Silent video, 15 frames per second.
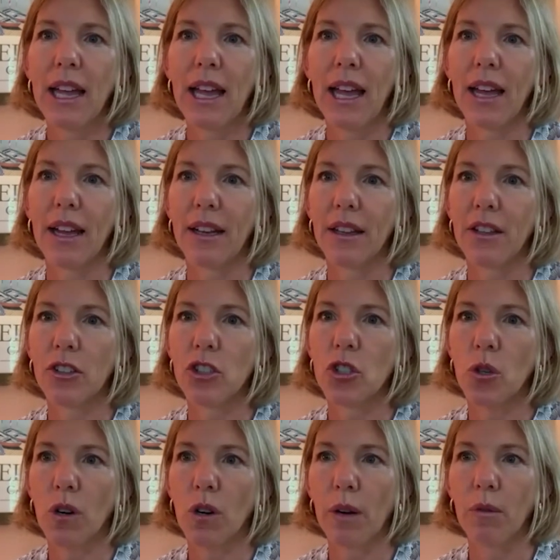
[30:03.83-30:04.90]
And the
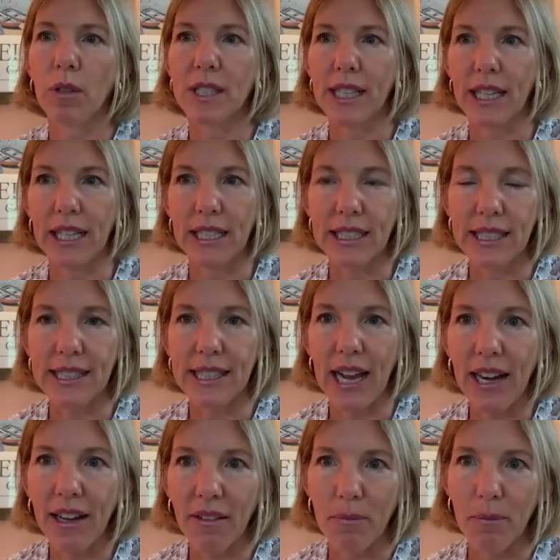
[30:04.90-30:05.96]
story was like
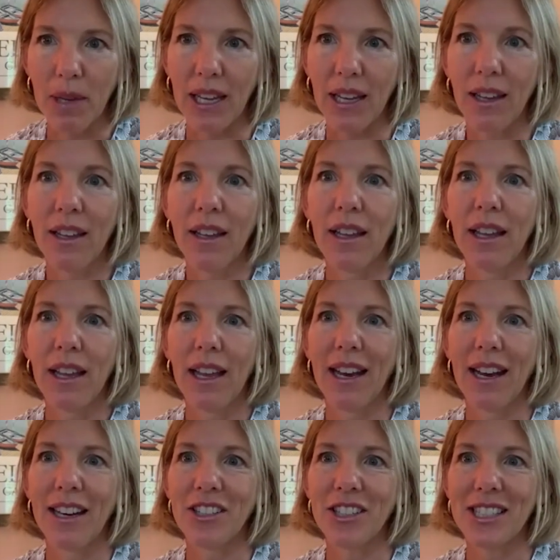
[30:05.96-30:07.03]
inside of me. And
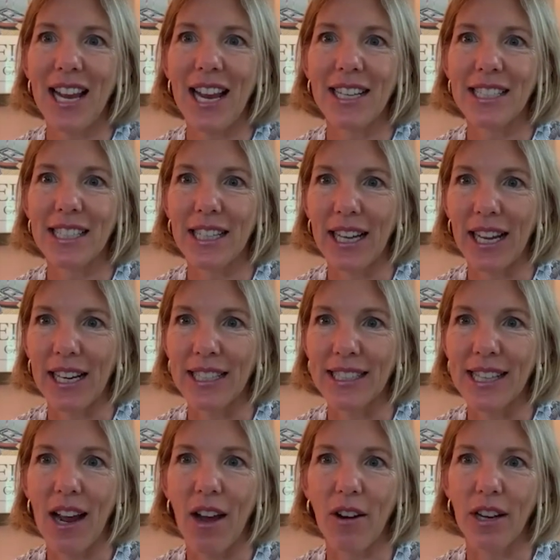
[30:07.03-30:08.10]
I just had to get it
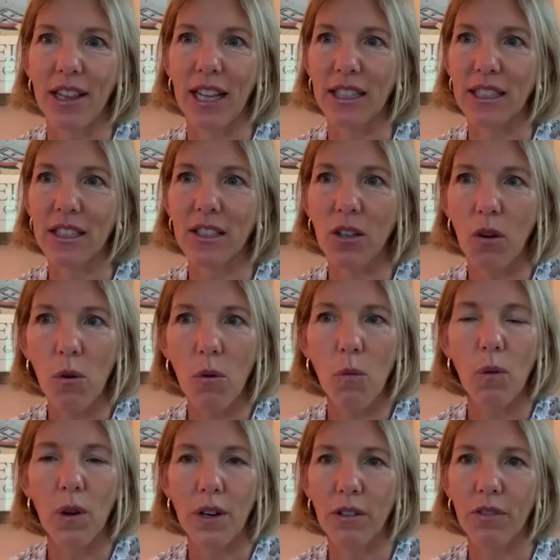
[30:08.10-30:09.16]
down. And that's so
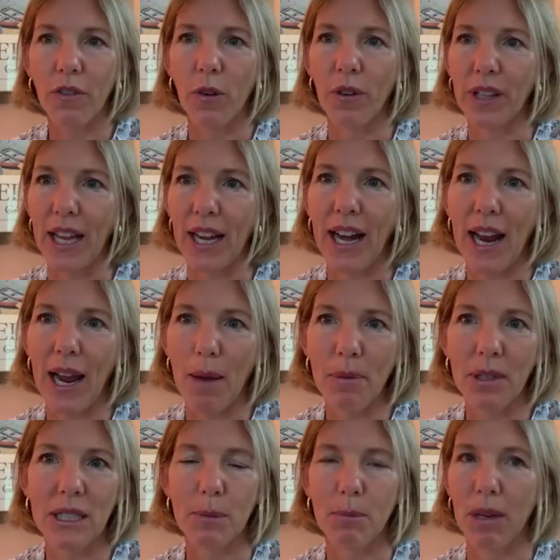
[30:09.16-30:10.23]
wonderful when that
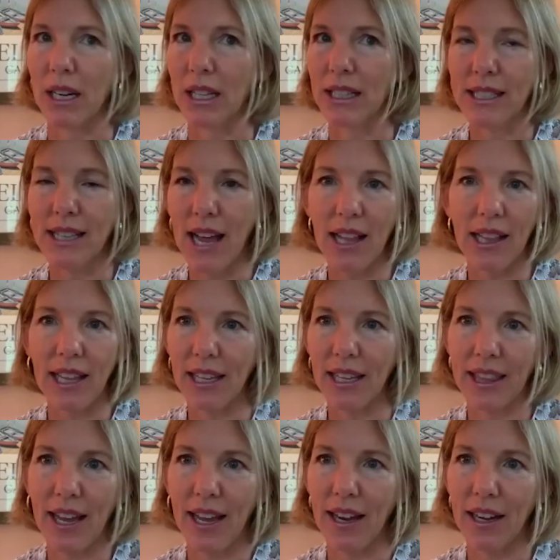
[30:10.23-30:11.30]
happens. But it's not like
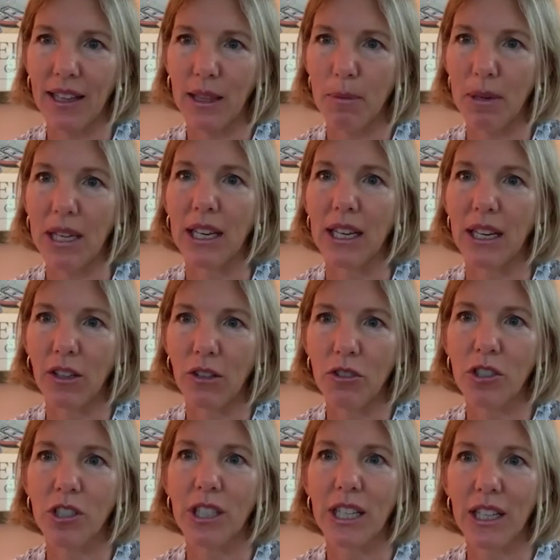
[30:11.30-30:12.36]
that at the beginning
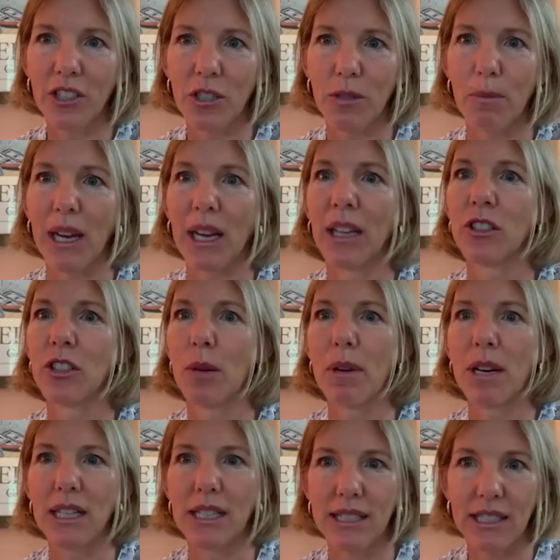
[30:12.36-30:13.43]
usually, because you're making so
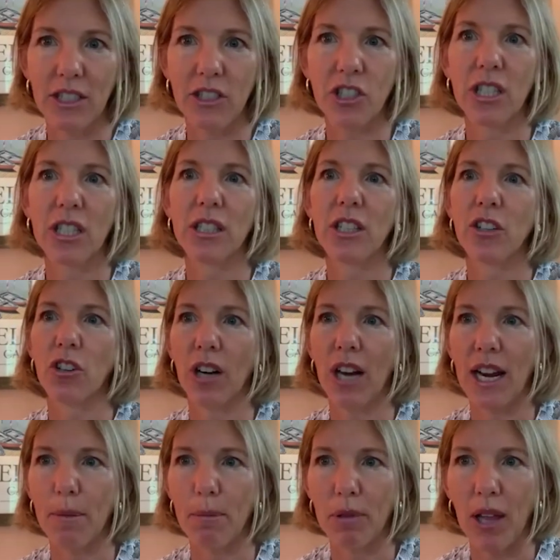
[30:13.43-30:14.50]
many decisions and you're
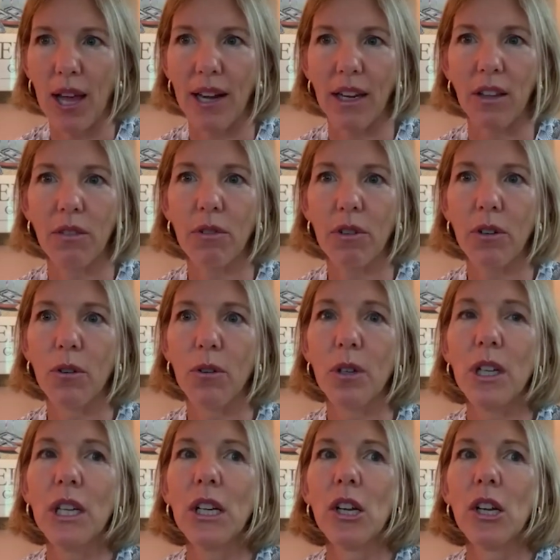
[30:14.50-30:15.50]
kind of plotting through.